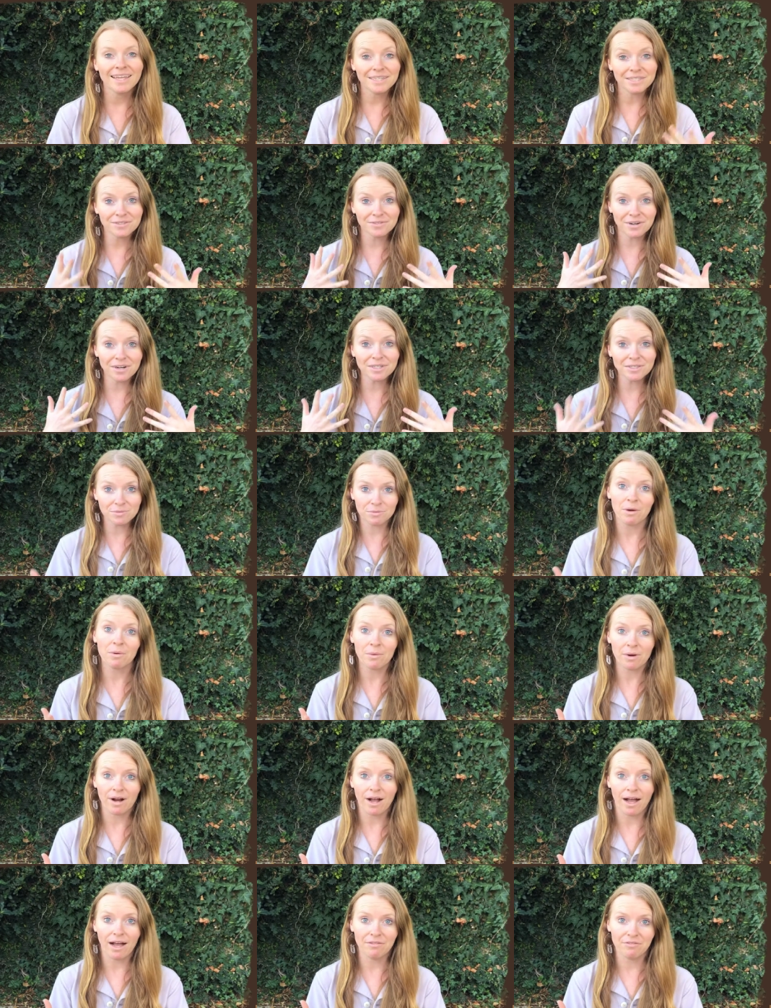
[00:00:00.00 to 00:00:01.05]
as far as what
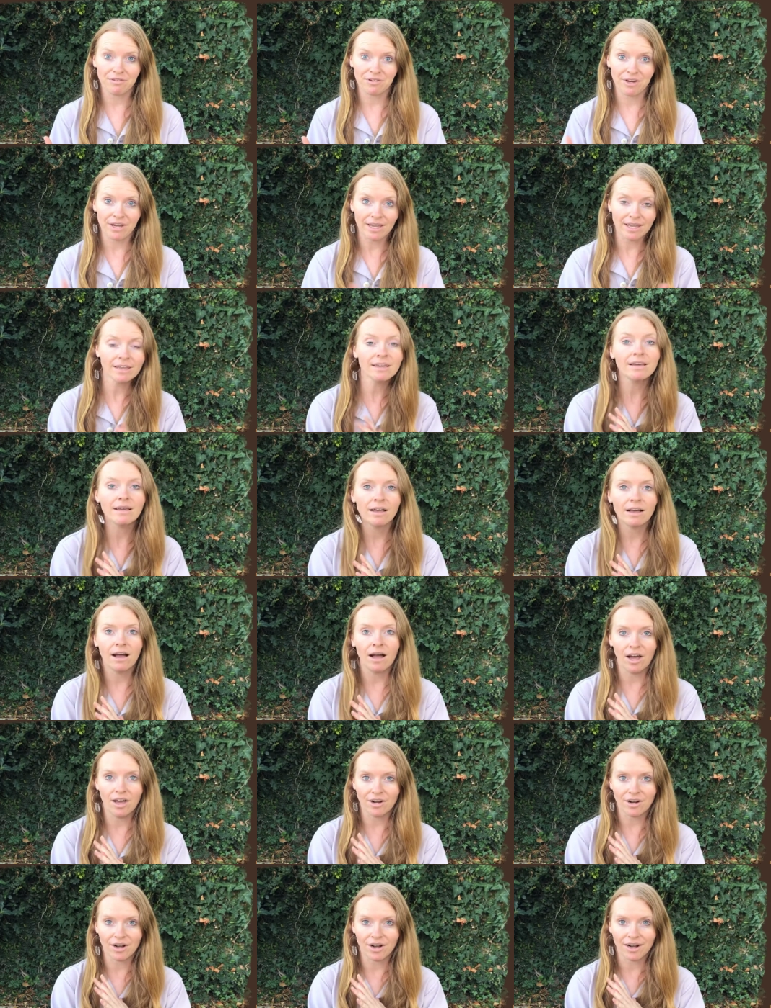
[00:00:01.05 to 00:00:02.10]
we're offering
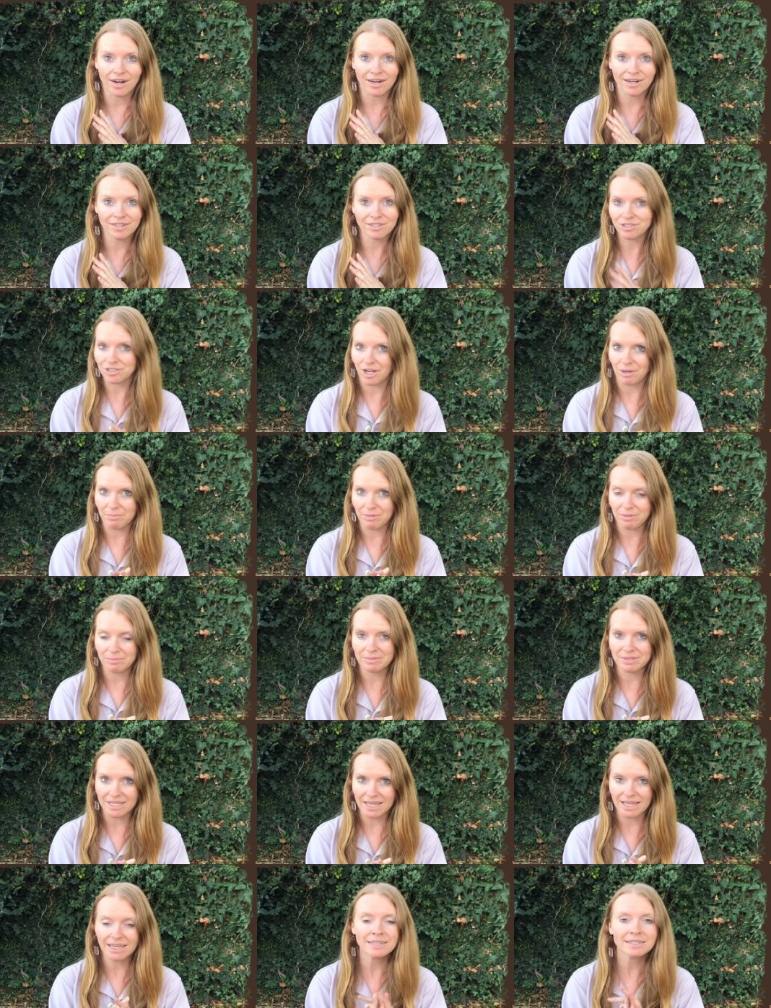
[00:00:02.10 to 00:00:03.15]
on our shop
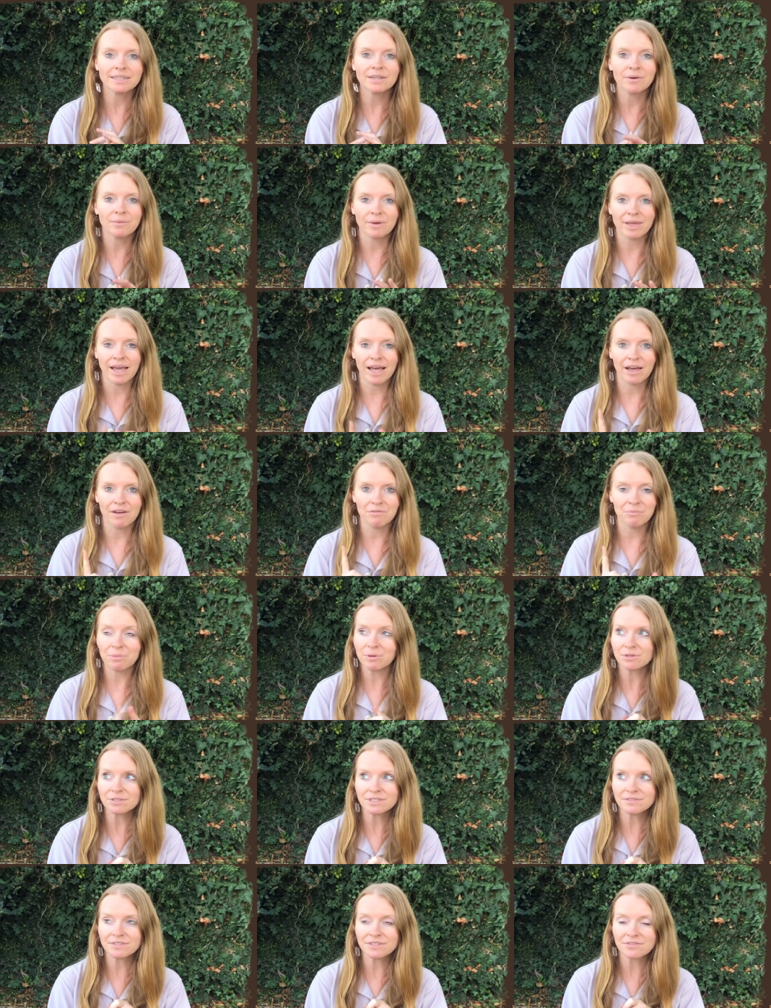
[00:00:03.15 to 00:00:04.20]
update, we have
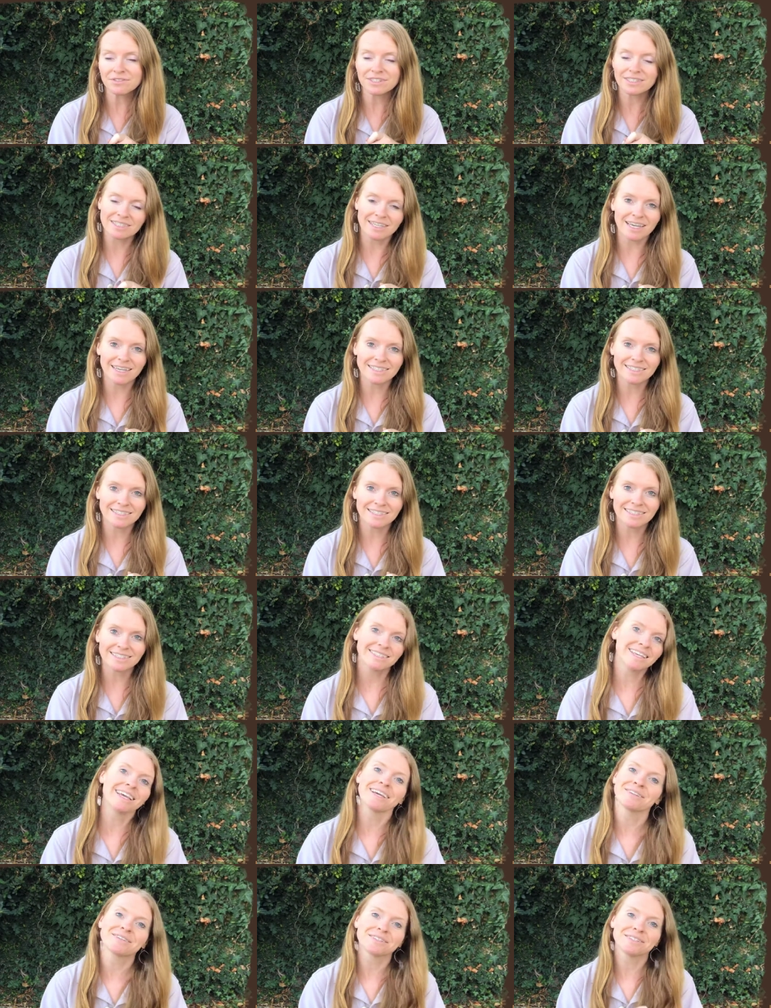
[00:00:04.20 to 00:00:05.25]
bowls of different sizes,
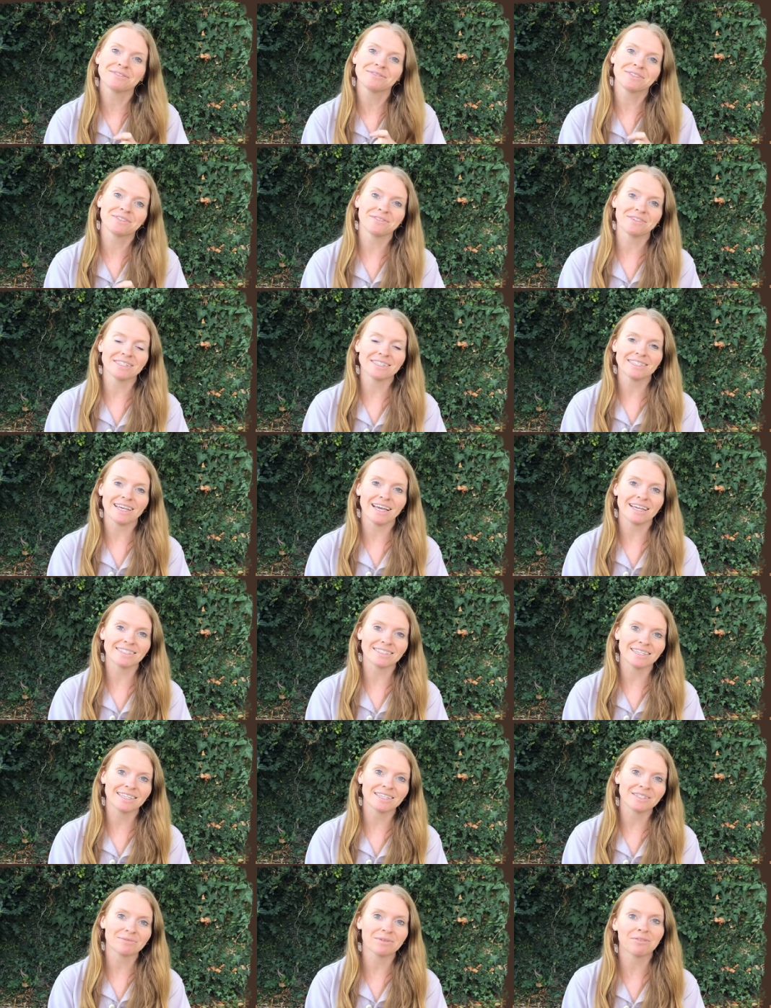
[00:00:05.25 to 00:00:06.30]
candles of different
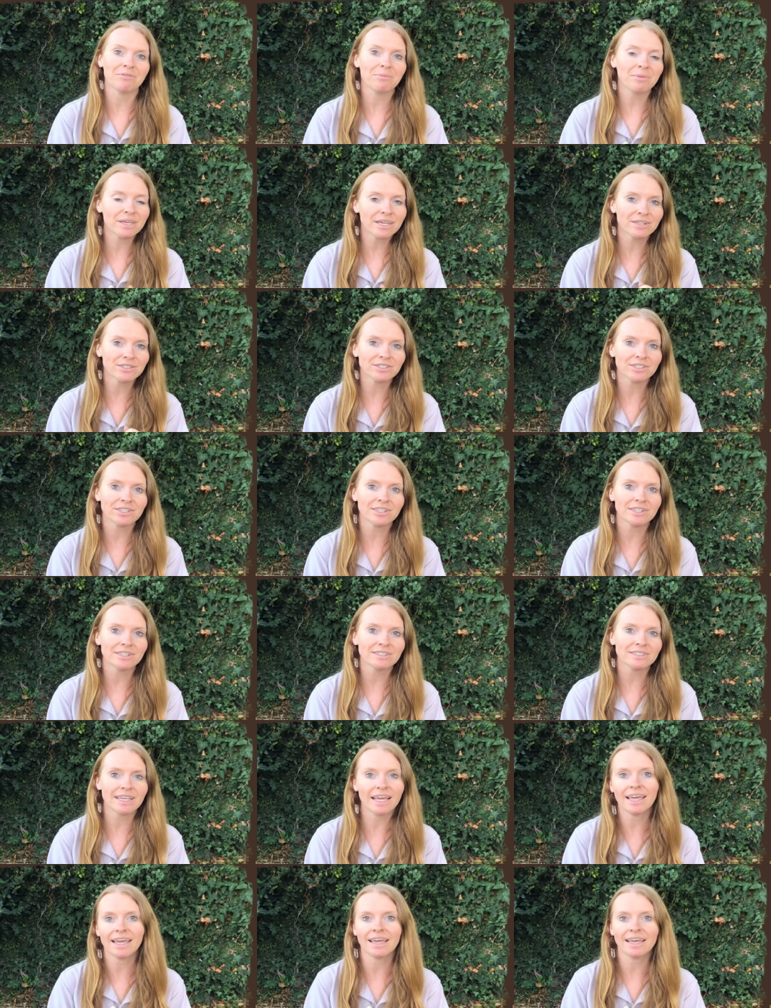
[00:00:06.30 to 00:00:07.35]
sizes, we have
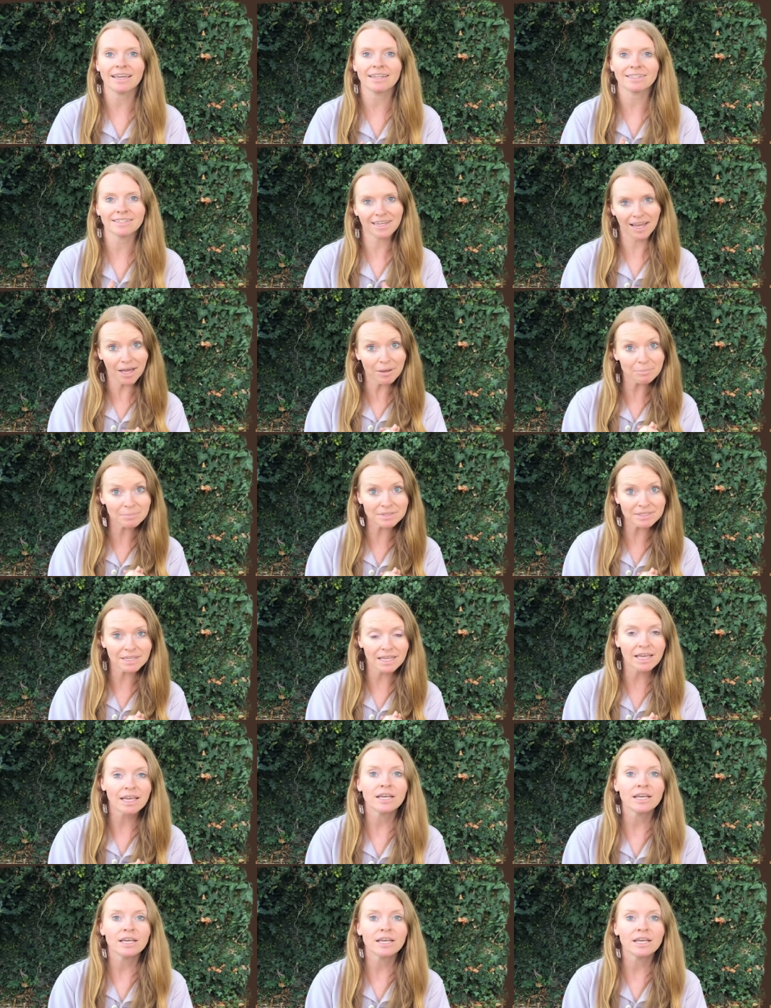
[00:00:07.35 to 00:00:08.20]
planters and cups.